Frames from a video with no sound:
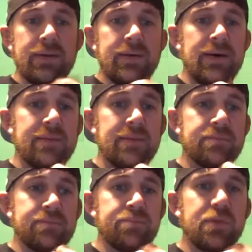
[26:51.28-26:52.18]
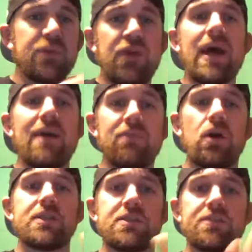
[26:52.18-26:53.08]
Um, but if I have
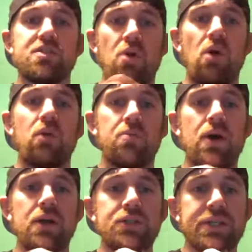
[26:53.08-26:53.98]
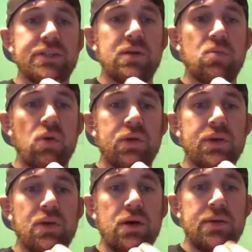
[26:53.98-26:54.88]
lots of smaller projects that I'm working
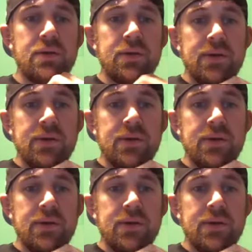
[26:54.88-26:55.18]
on